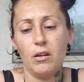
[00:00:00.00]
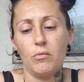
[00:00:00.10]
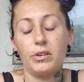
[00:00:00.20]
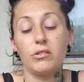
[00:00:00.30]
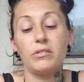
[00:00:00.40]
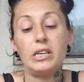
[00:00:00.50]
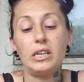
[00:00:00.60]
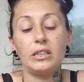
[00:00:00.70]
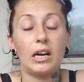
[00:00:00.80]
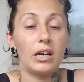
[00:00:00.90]
When you're
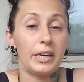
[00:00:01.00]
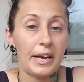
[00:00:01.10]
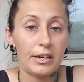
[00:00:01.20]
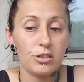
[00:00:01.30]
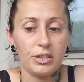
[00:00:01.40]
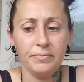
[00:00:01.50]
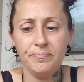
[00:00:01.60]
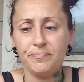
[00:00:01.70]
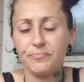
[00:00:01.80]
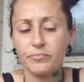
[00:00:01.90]
needing that
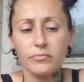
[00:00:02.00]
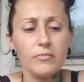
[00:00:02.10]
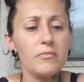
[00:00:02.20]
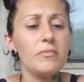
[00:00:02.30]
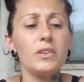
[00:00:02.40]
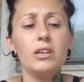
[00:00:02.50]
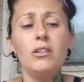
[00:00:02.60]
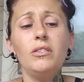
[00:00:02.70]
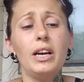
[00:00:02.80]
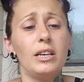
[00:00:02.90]
connection, you
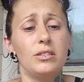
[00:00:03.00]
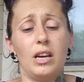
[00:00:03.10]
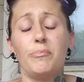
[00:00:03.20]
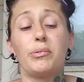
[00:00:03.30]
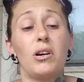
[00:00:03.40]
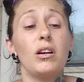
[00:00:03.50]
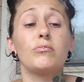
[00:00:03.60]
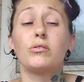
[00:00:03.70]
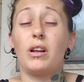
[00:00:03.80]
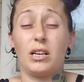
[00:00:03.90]
know, like I said, burdock
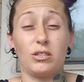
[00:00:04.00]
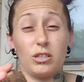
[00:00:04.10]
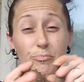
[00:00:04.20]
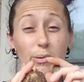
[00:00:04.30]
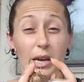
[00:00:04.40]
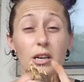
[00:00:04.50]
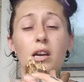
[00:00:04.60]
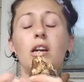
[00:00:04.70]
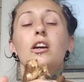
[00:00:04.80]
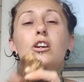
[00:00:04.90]
root has this big,
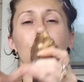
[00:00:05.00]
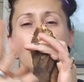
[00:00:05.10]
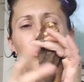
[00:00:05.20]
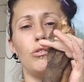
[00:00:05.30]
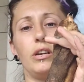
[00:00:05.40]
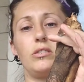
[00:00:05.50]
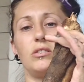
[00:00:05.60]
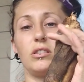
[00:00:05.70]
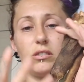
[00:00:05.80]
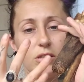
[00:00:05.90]
huge, it's
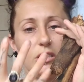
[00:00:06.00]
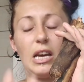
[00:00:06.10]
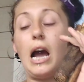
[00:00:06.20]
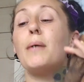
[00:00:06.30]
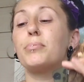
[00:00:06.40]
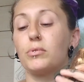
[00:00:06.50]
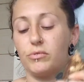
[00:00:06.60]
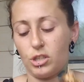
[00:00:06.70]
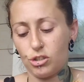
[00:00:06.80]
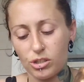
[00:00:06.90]
this tap
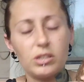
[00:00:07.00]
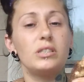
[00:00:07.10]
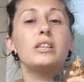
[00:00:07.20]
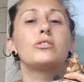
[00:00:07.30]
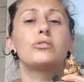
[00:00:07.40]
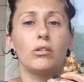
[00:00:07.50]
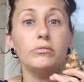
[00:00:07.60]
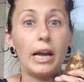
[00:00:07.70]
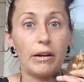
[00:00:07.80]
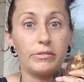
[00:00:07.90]
root that just digs
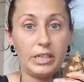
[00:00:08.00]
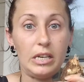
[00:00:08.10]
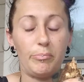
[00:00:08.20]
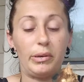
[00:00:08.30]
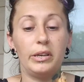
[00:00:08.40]
so down deep.